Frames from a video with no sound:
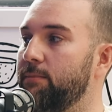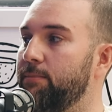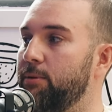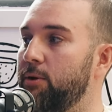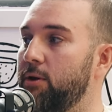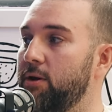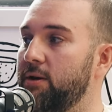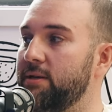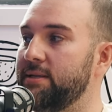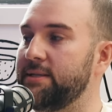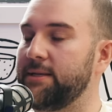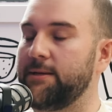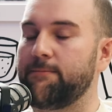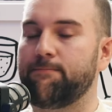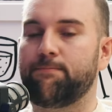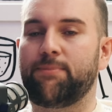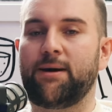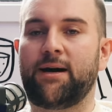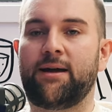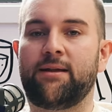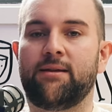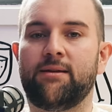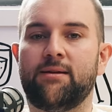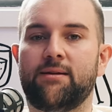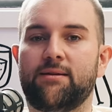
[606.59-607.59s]
person,
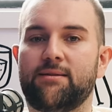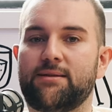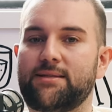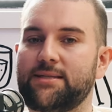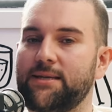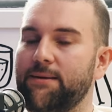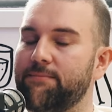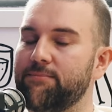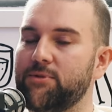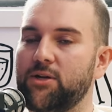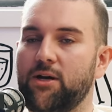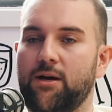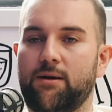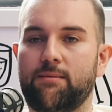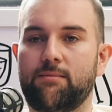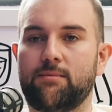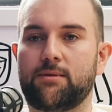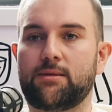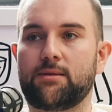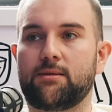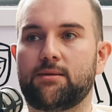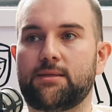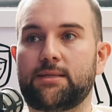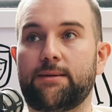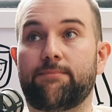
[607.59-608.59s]
but
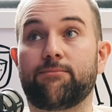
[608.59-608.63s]
sometimes